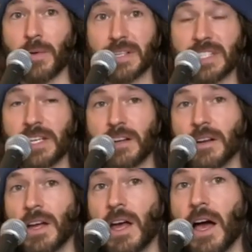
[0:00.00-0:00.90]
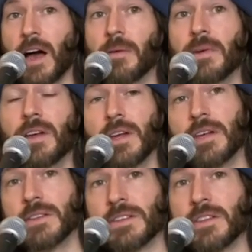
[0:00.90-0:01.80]
I want to say here.
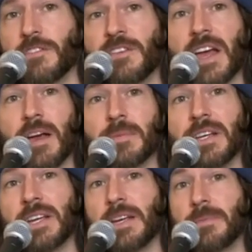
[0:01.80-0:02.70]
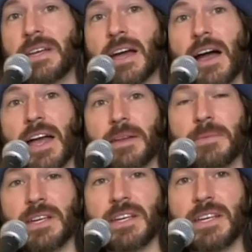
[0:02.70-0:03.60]
To the family behind
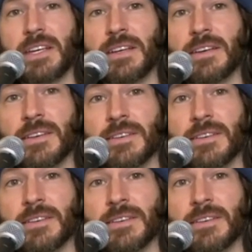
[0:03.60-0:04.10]
me,